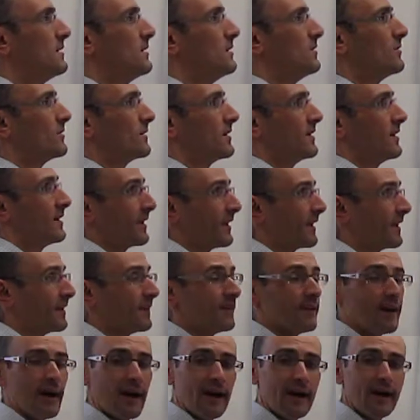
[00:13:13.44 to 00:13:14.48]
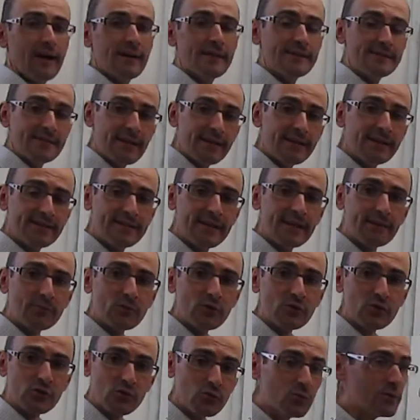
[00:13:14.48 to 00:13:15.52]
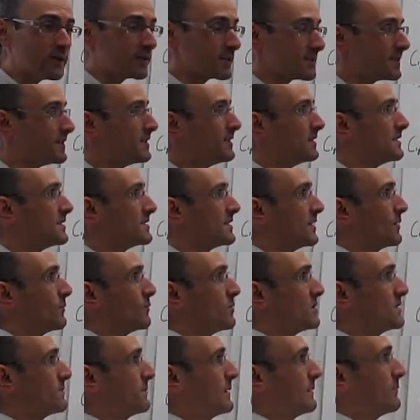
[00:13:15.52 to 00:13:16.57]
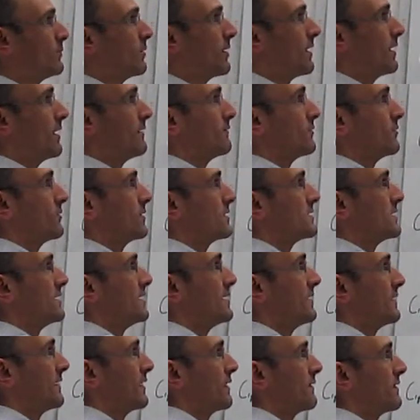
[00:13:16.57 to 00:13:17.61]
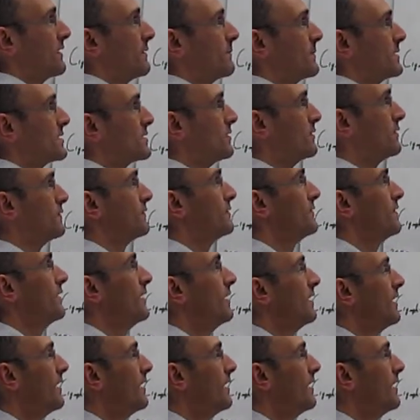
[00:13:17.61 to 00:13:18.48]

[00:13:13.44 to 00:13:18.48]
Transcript: Okay, and again, uh, tables do exist in which people have looked at the enthalpies of